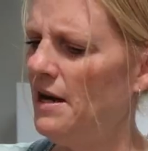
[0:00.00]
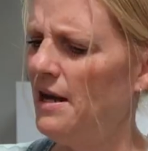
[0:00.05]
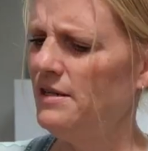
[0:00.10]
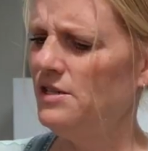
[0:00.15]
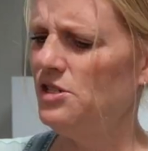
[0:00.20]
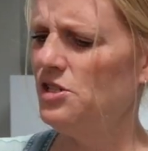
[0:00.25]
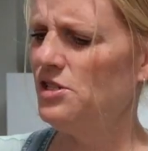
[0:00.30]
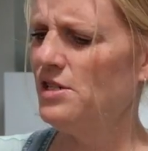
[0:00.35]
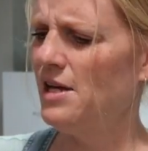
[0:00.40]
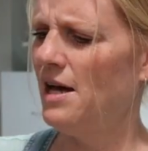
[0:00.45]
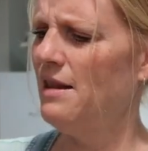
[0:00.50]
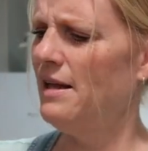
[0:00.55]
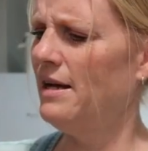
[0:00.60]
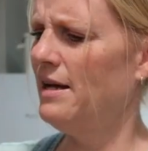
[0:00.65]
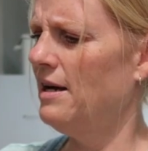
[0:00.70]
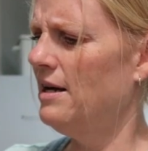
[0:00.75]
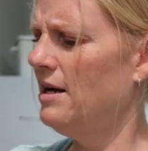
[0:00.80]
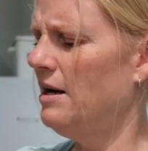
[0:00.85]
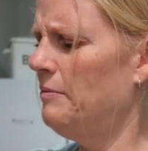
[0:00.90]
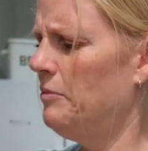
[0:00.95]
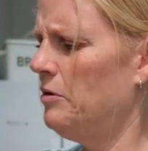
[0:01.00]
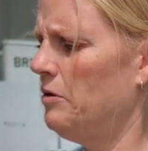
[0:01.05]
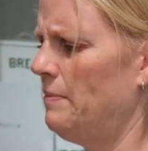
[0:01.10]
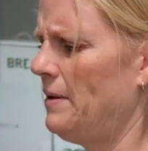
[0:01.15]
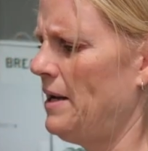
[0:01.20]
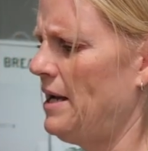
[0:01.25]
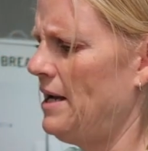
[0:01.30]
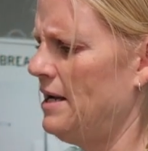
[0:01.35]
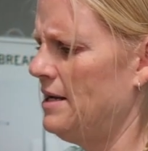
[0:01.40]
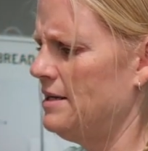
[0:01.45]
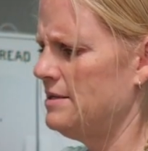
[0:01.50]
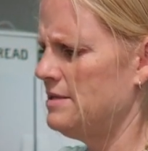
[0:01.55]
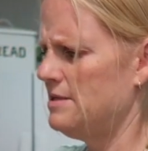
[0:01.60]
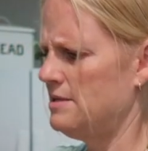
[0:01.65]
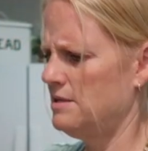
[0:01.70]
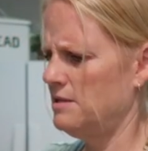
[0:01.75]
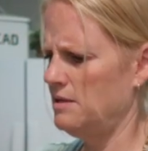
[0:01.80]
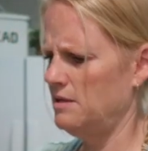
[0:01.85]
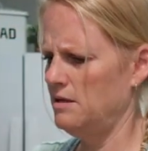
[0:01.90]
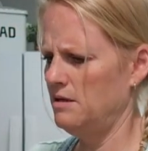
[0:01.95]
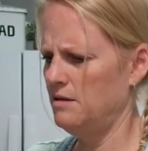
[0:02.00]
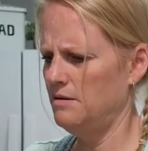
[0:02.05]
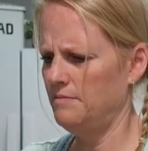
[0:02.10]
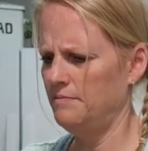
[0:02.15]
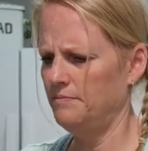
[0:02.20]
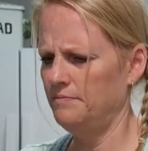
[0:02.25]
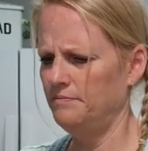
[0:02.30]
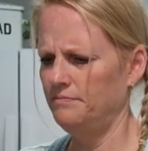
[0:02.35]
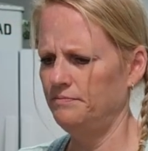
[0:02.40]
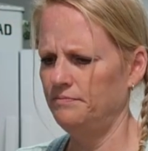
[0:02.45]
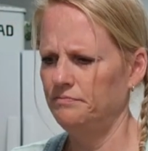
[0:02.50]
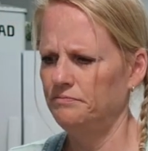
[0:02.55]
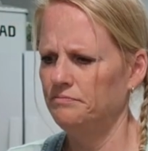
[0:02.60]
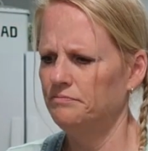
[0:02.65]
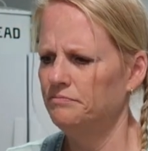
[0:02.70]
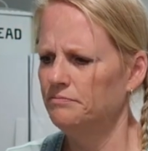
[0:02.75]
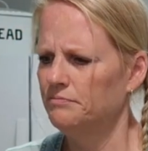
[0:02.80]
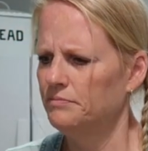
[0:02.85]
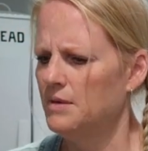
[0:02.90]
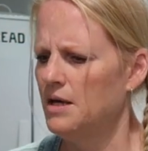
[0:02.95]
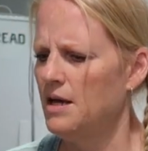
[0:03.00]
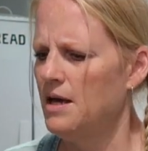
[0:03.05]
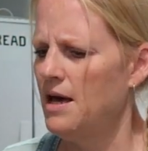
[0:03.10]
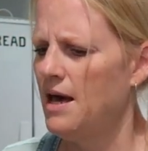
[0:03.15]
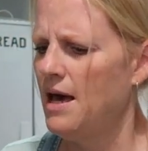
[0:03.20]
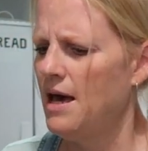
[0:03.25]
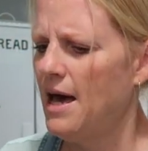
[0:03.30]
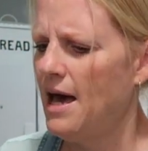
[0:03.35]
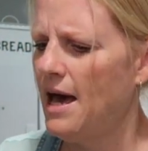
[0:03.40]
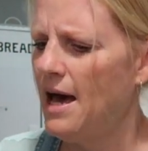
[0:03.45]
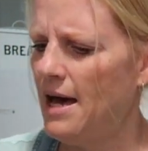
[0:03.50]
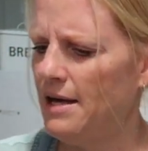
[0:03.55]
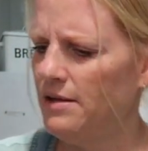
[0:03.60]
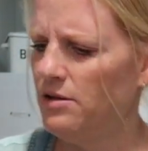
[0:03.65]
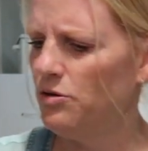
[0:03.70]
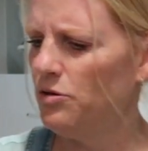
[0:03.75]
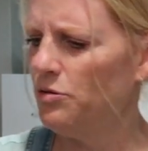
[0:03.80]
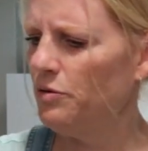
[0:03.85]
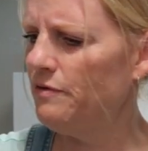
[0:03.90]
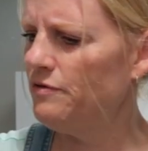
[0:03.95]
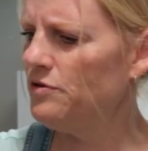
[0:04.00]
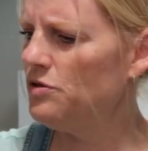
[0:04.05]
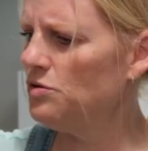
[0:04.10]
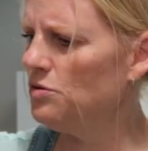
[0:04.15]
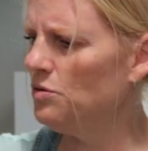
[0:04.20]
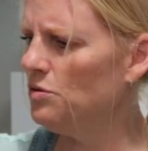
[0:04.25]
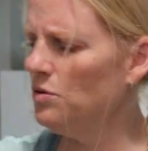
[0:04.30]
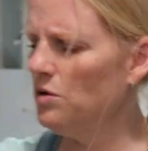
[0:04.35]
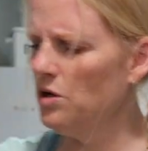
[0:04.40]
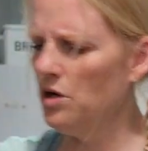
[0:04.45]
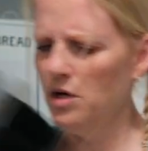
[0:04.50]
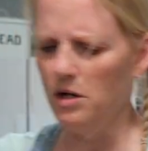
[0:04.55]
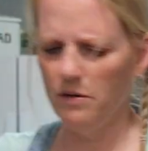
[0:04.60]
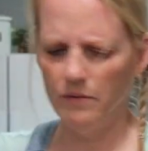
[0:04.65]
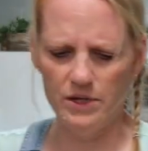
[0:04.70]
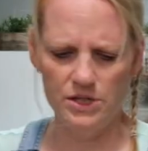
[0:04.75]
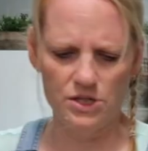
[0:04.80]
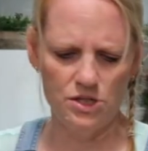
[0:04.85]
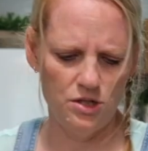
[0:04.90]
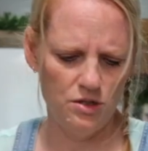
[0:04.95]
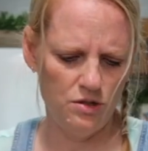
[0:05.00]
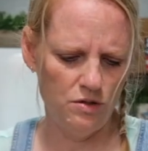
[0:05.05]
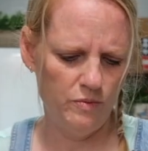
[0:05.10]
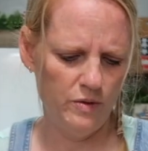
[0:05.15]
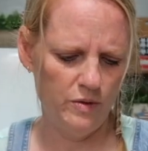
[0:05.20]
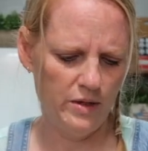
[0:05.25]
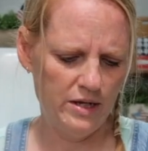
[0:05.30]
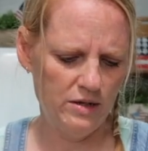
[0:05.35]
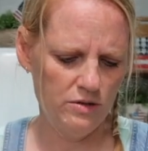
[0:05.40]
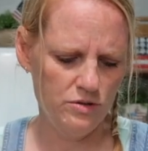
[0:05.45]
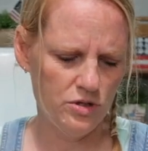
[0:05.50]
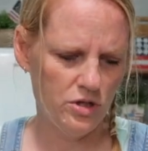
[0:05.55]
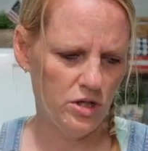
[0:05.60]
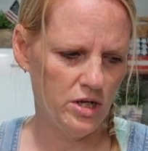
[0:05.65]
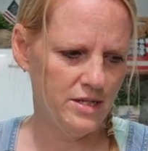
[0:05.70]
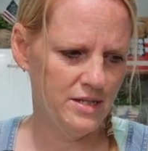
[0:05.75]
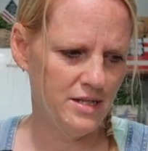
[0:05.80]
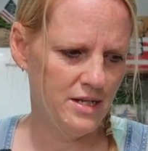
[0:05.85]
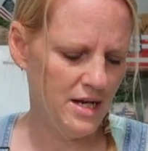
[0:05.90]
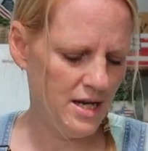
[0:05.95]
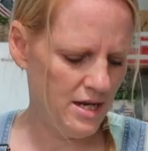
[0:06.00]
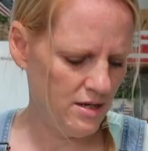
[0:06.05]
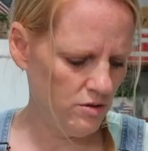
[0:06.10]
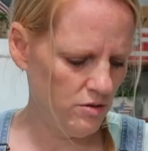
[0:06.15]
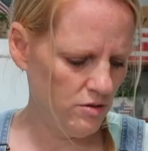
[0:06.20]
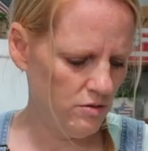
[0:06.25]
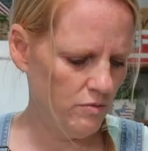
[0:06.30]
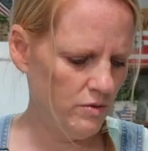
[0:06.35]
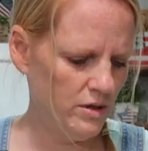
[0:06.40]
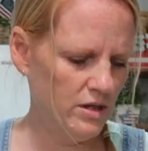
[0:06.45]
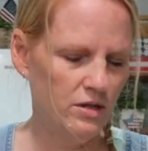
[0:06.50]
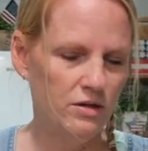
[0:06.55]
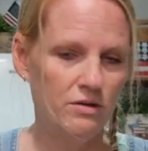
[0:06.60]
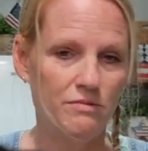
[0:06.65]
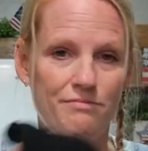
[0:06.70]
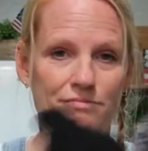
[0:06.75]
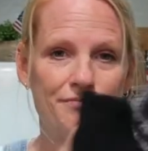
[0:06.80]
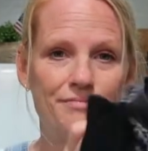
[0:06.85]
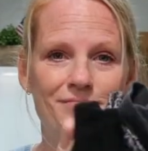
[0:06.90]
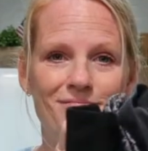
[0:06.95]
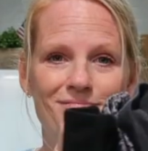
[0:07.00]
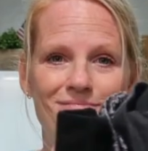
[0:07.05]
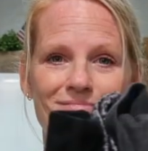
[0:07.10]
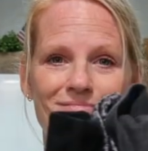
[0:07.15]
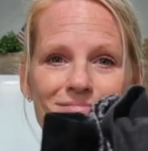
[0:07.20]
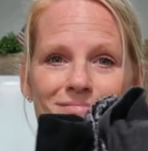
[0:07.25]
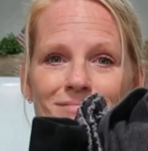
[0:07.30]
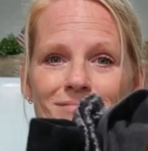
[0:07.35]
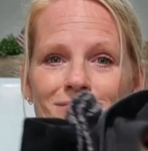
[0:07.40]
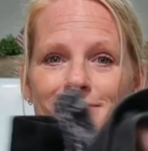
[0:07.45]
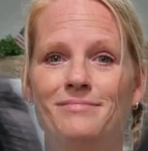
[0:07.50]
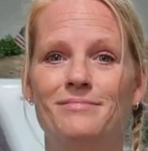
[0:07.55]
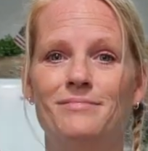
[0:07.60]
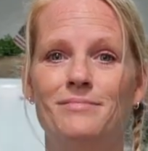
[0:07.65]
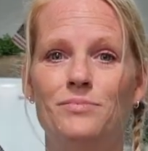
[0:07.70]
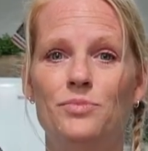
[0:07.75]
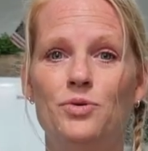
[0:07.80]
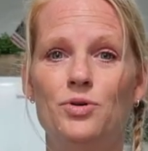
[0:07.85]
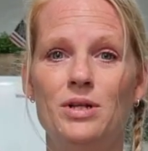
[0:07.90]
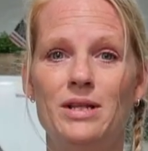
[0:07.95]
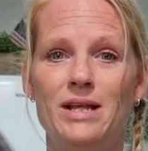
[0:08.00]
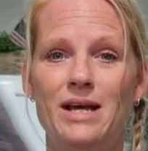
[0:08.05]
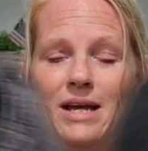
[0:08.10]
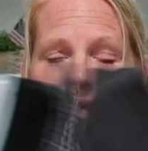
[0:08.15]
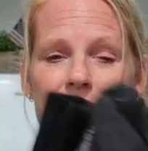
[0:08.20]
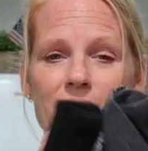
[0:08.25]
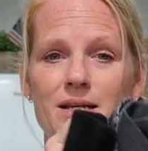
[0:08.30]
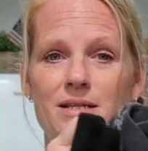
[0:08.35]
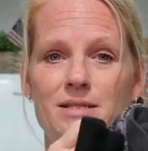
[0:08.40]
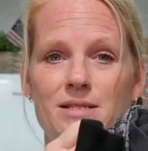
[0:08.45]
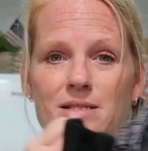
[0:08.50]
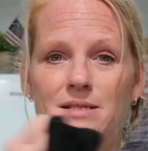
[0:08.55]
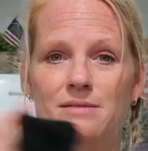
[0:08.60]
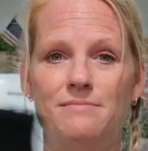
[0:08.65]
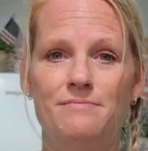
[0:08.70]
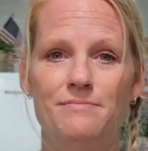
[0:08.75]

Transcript: then I just got like a couple pants um, at the thrift store. I went to Plato's Closet and Goodwill. More leggings.